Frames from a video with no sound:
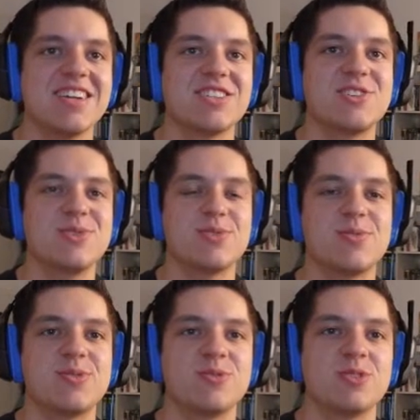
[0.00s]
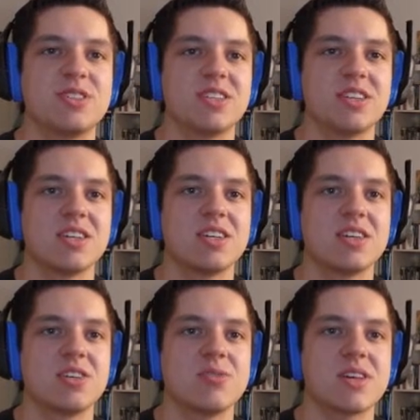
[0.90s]
Choose food.
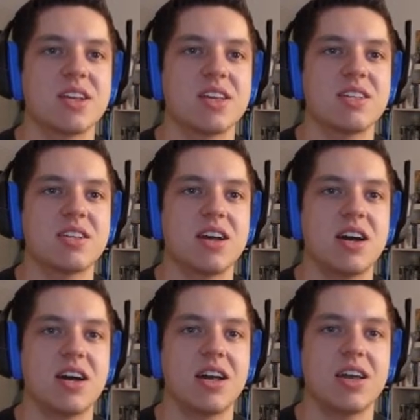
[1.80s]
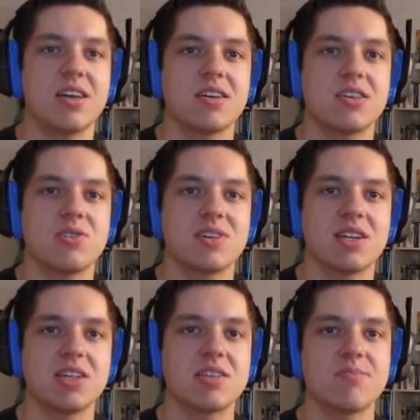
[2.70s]
You can eat an eye, you can
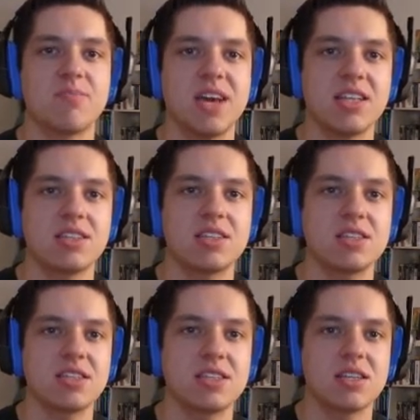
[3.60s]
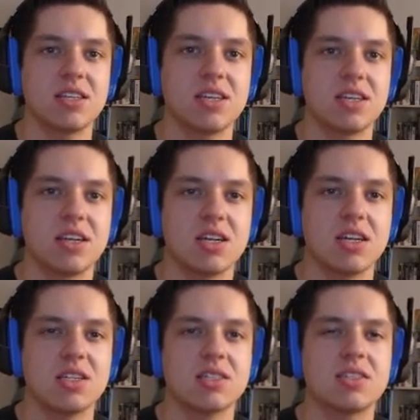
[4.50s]
eat a pencil.
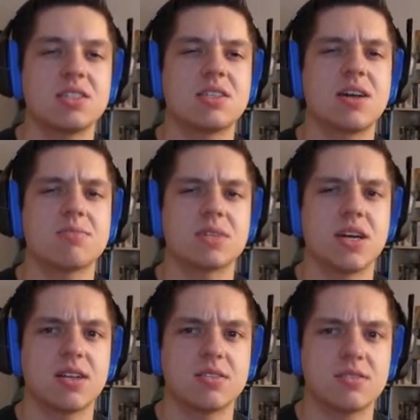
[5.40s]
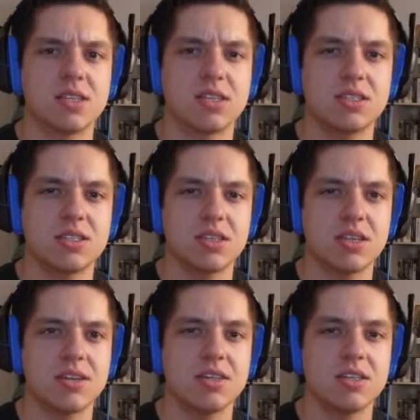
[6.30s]
In some countries,
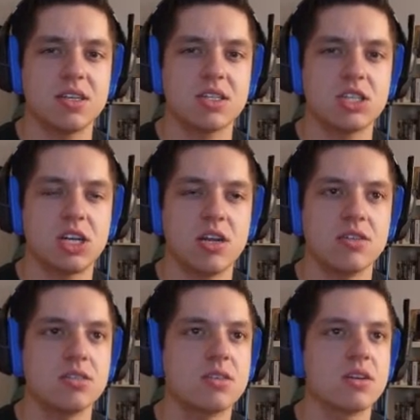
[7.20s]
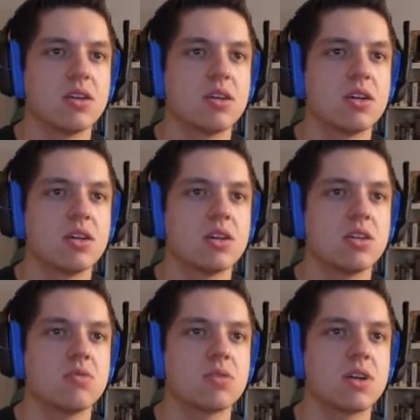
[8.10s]
they are eating chairs.
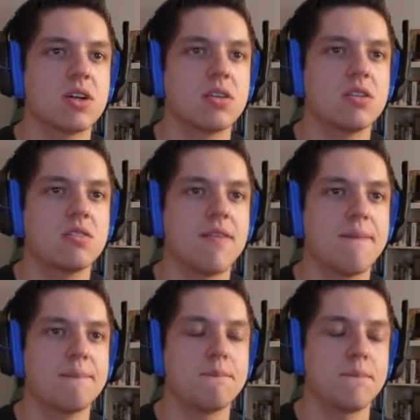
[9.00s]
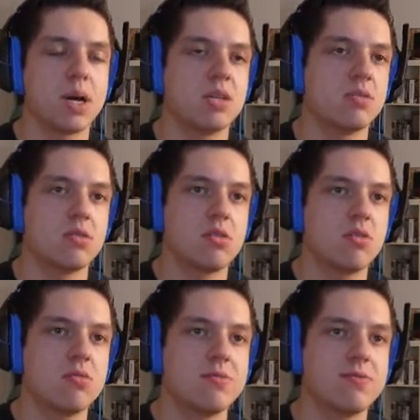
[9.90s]
You can bite a
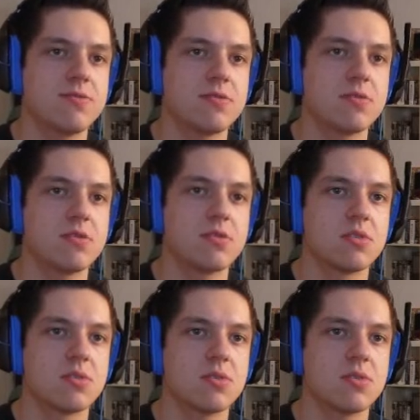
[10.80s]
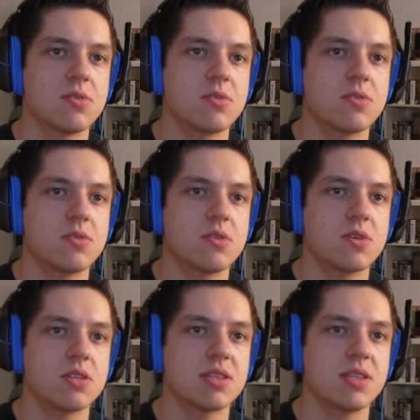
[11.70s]
glove or
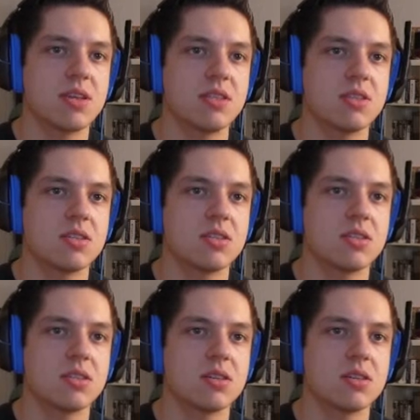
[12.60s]
teeth.